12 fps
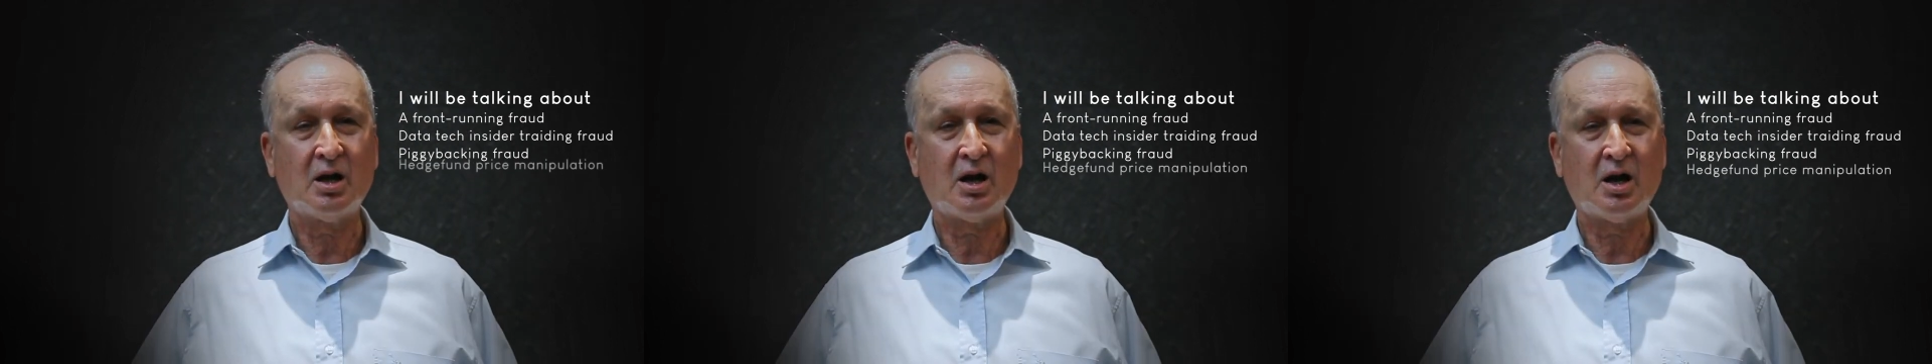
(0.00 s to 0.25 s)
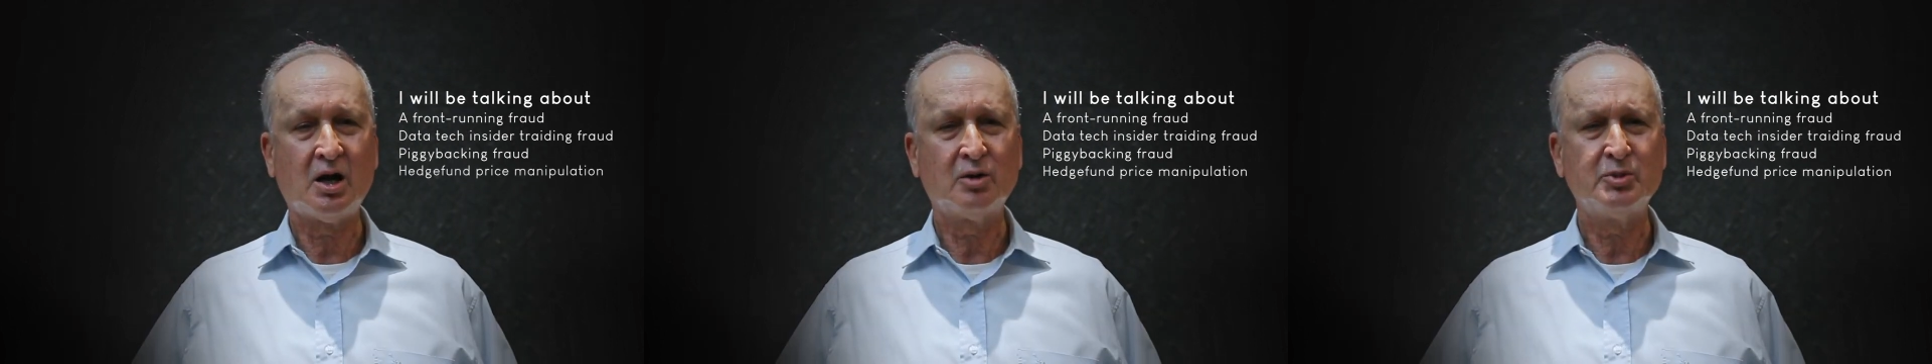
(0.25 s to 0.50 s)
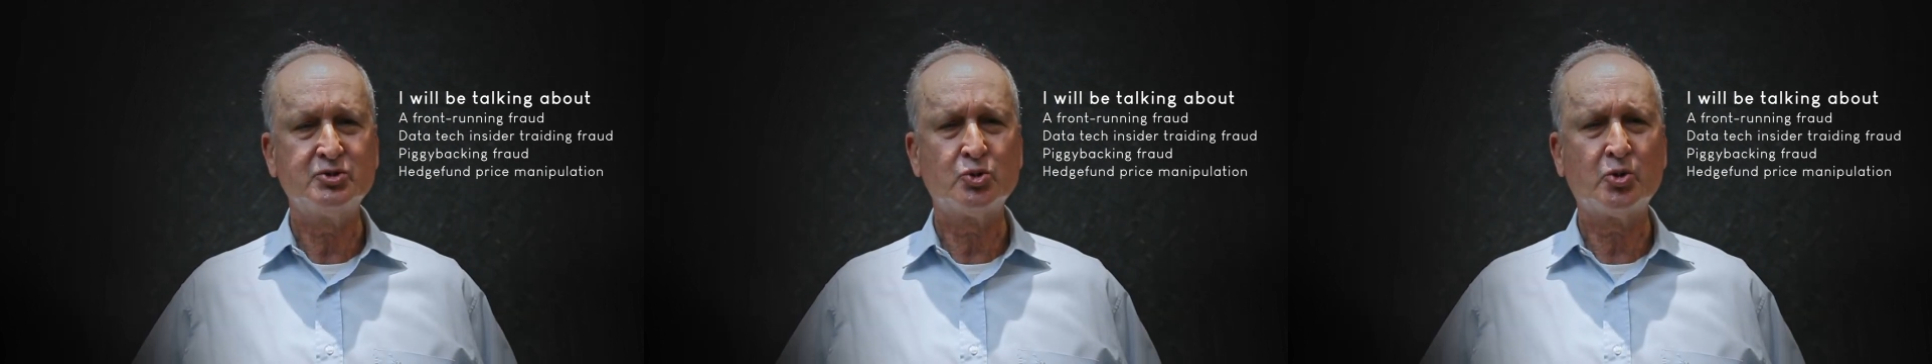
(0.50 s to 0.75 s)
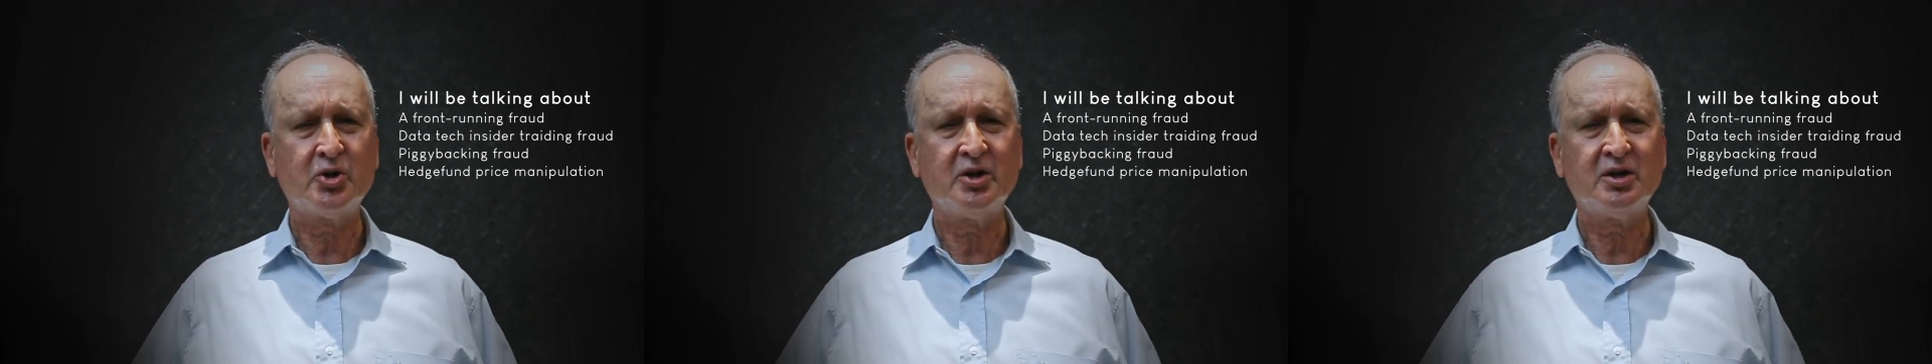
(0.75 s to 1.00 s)
I'll be
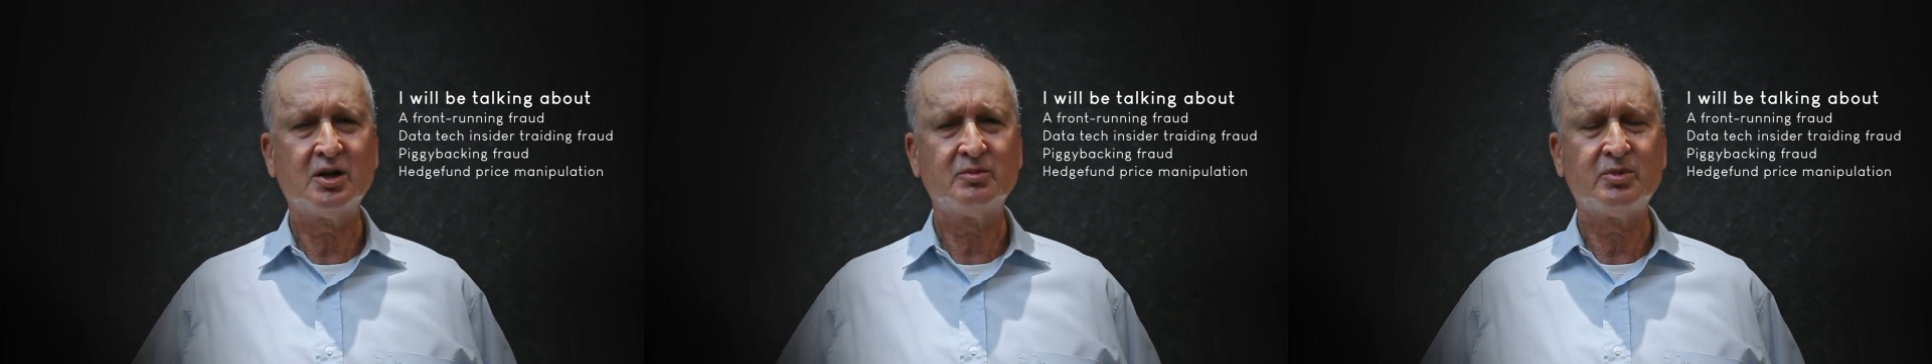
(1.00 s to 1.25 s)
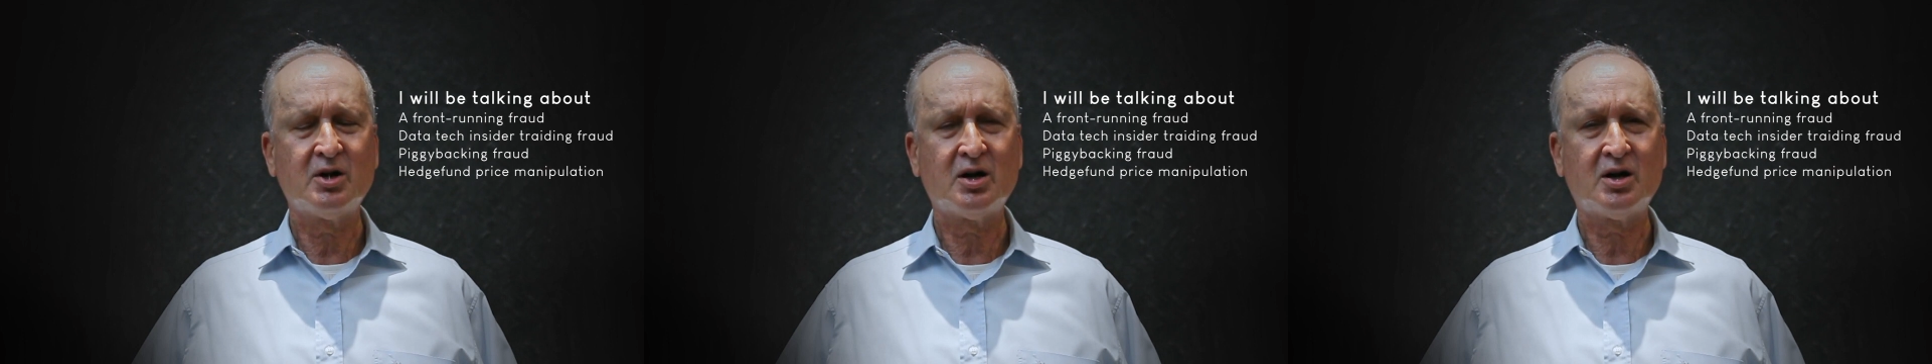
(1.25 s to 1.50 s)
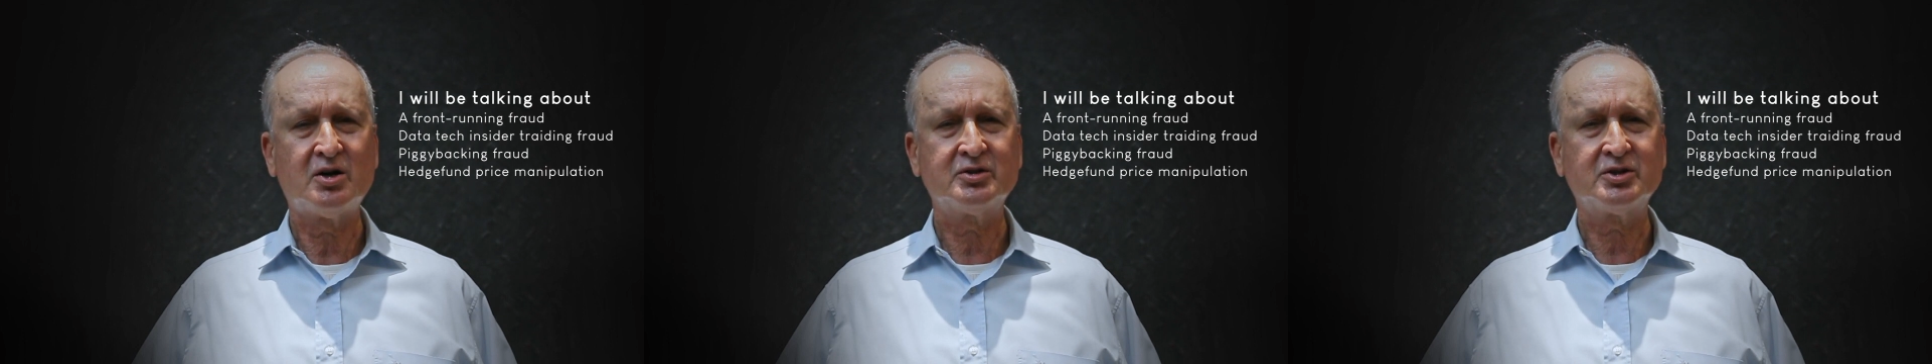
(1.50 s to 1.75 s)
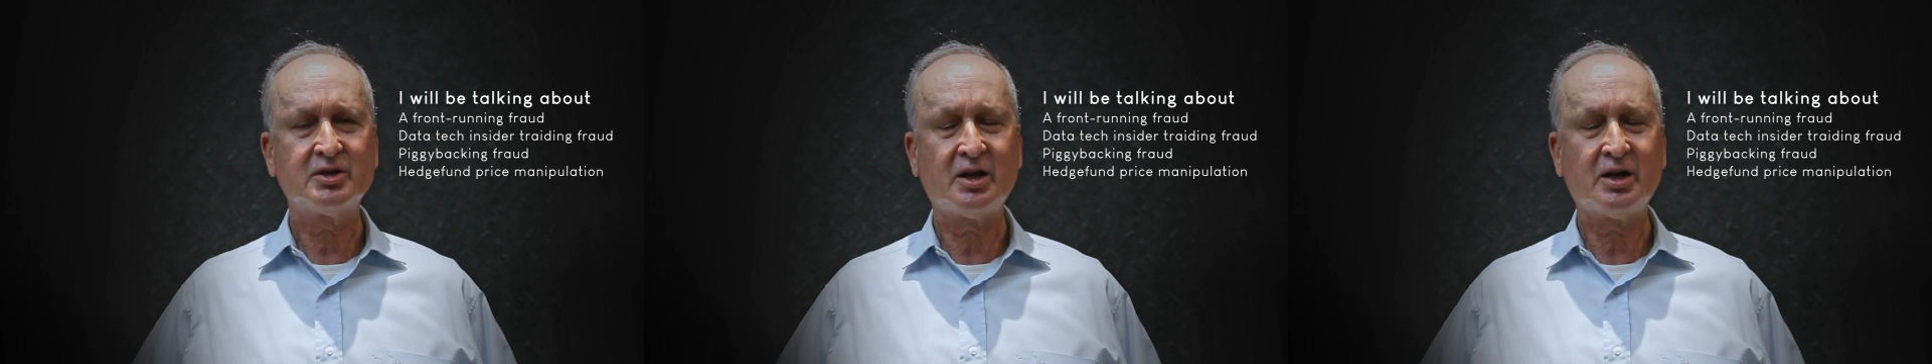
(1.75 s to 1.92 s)
talking about